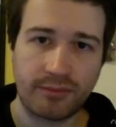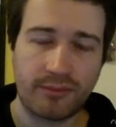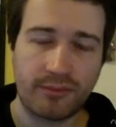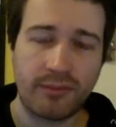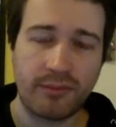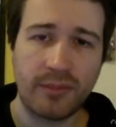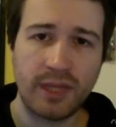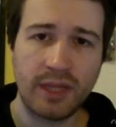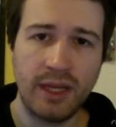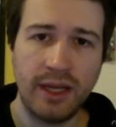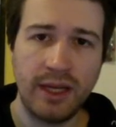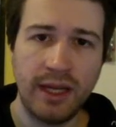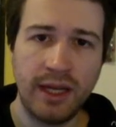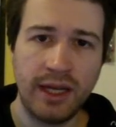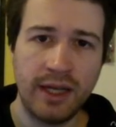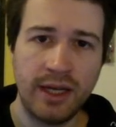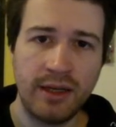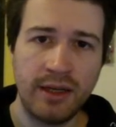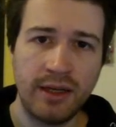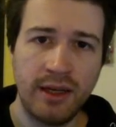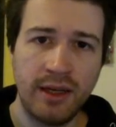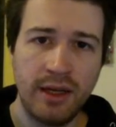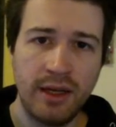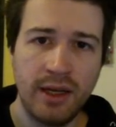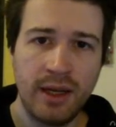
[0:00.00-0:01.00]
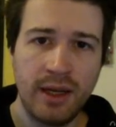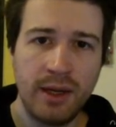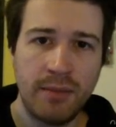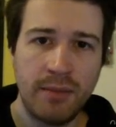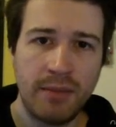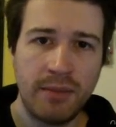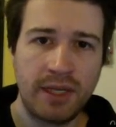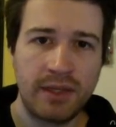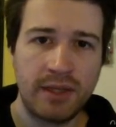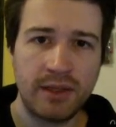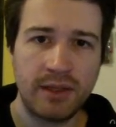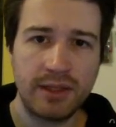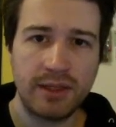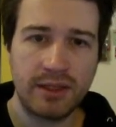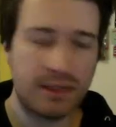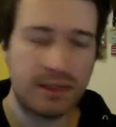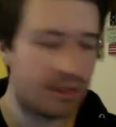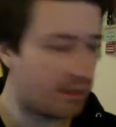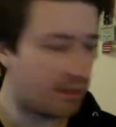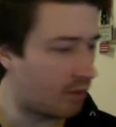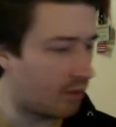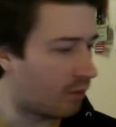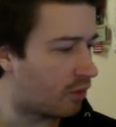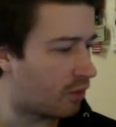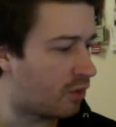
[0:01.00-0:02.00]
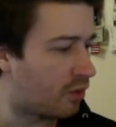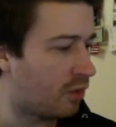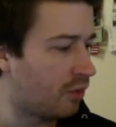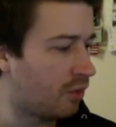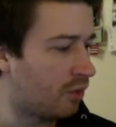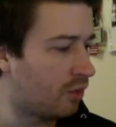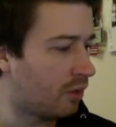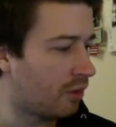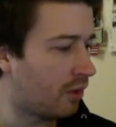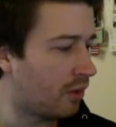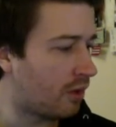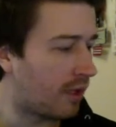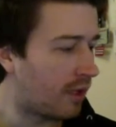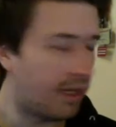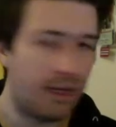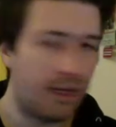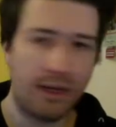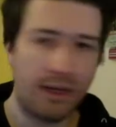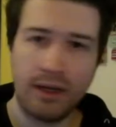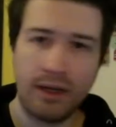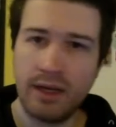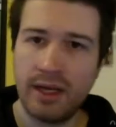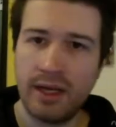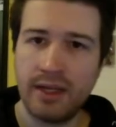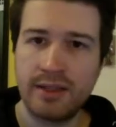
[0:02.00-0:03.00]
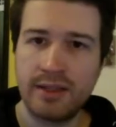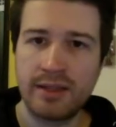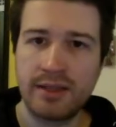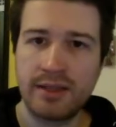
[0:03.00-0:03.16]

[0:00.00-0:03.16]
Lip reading: And because it's so cool looking and so